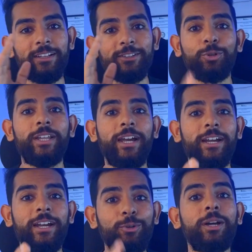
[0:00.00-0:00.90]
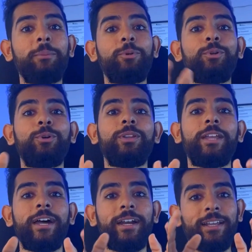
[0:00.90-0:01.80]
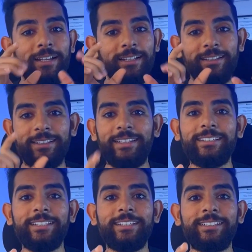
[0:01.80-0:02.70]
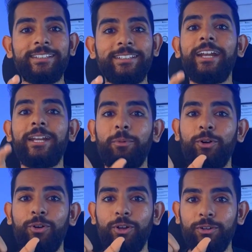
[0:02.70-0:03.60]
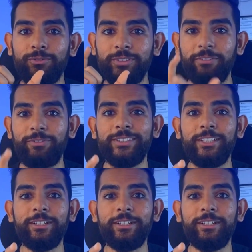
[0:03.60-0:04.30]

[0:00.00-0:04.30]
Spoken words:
so that you come to know that this is the right amount of deficit